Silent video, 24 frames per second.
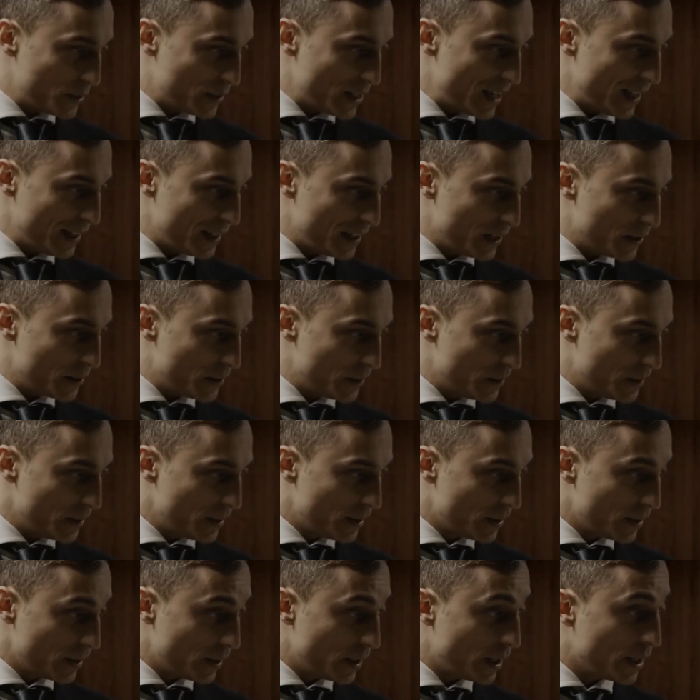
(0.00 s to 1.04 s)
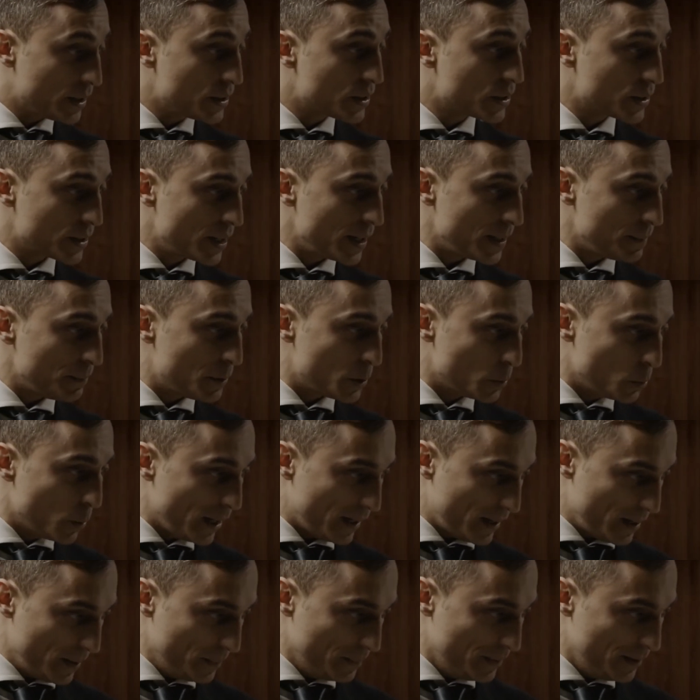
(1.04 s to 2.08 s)
tell you it's time to
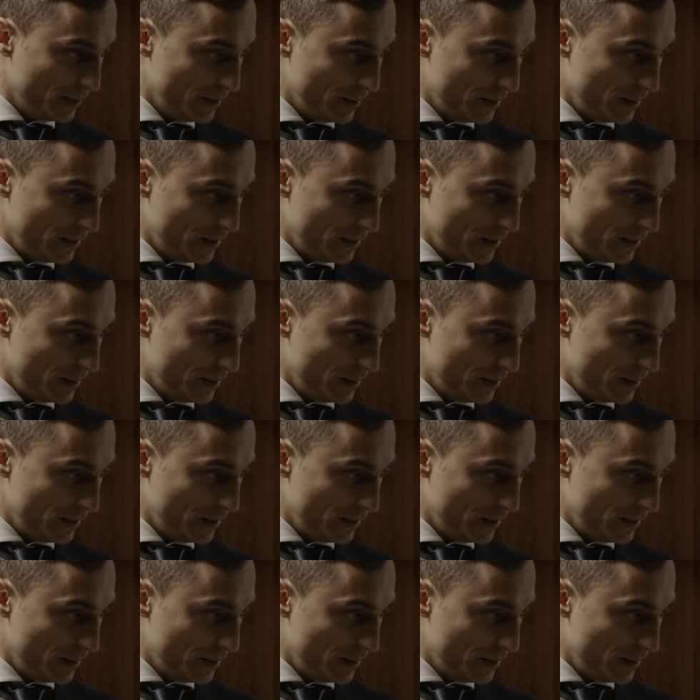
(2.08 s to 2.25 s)
wake up.